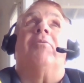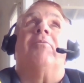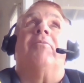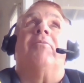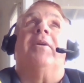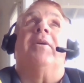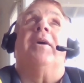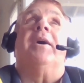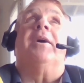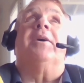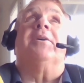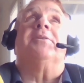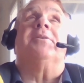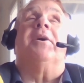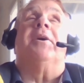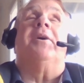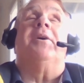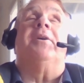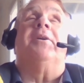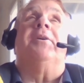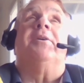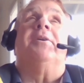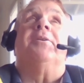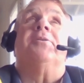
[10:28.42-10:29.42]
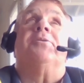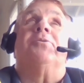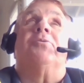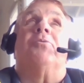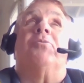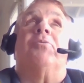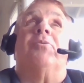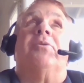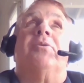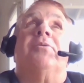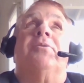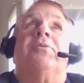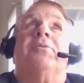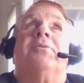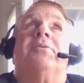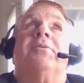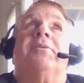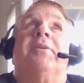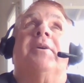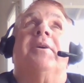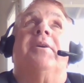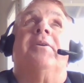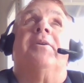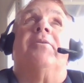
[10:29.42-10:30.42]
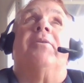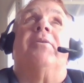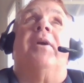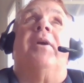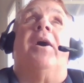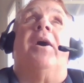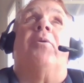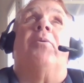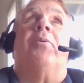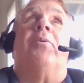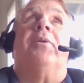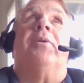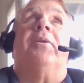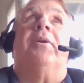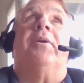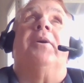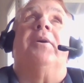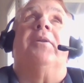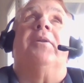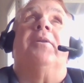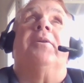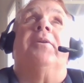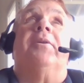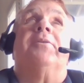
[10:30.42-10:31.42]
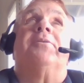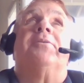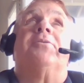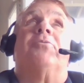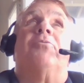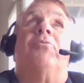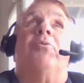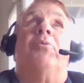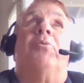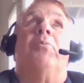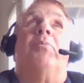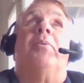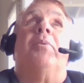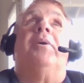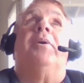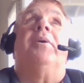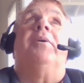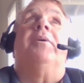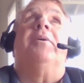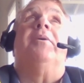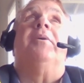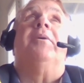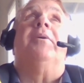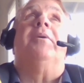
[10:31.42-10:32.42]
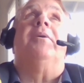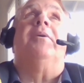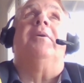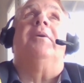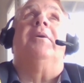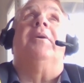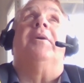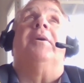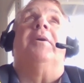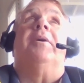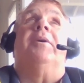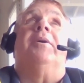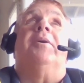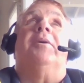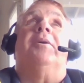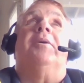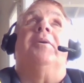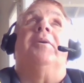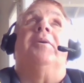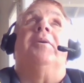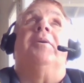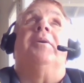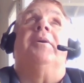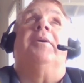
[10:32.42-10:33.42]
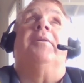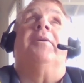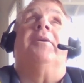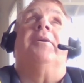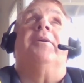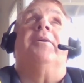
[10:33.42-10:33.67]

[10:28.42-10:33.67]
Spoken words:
of the anxiety disorders that are now in this group, in the